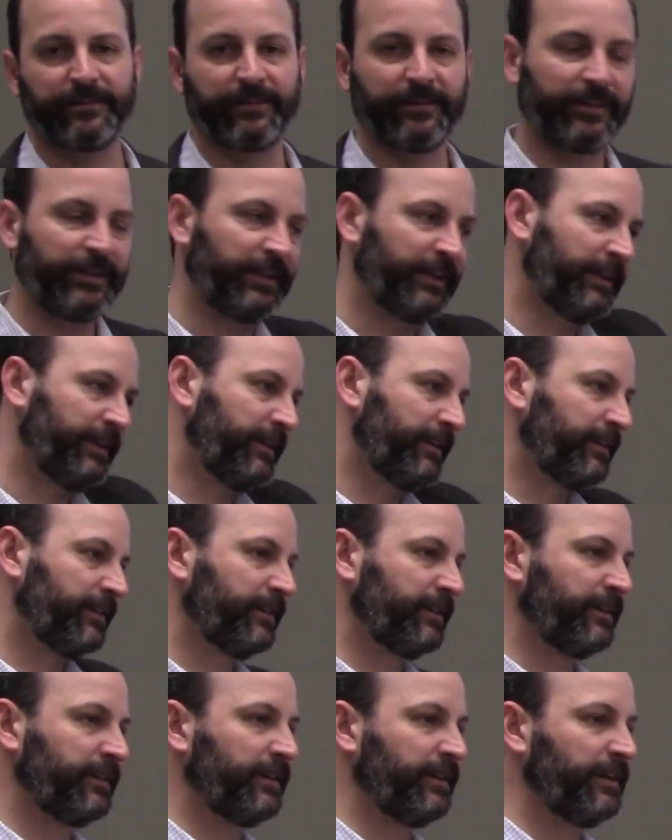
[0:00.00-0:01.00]
the
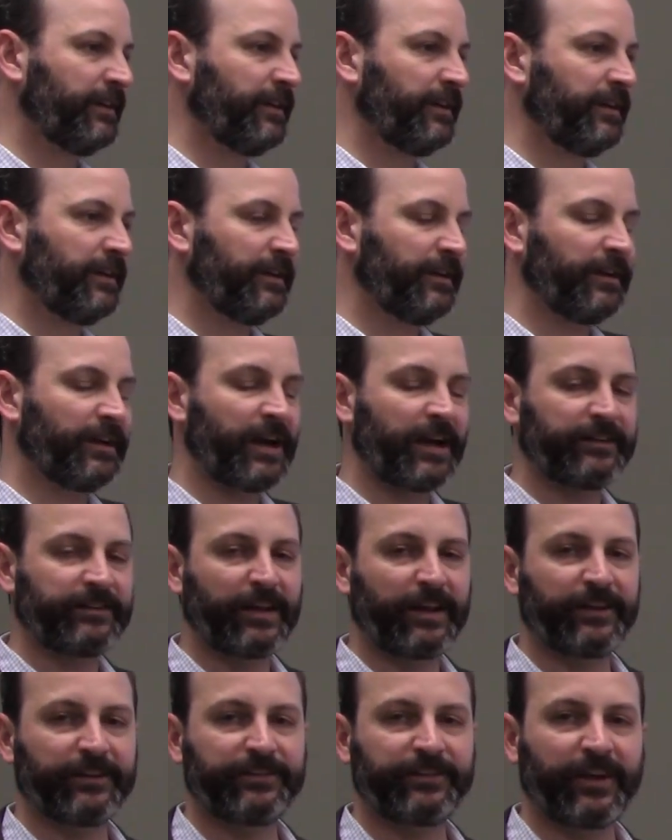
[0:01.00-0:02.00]

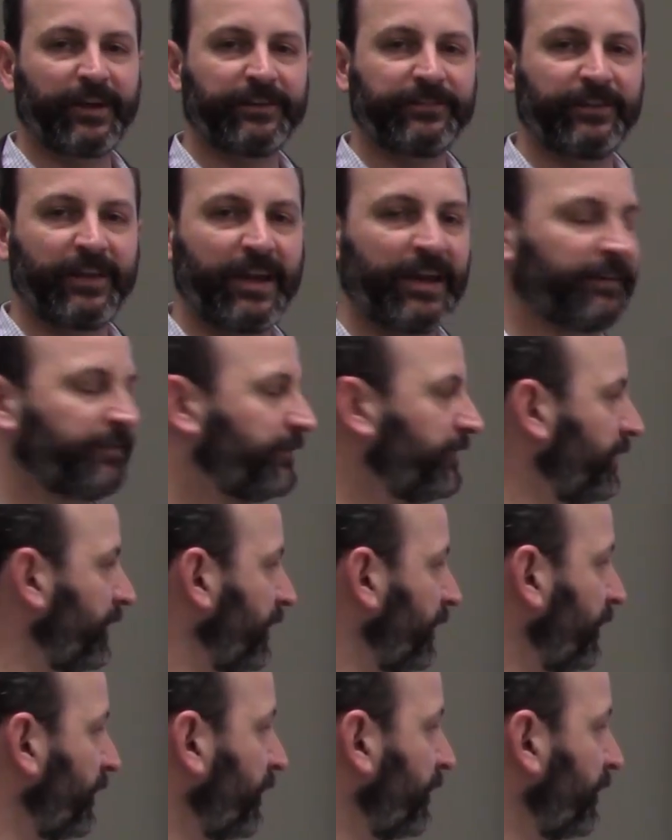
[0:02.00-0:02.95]
italicized f is the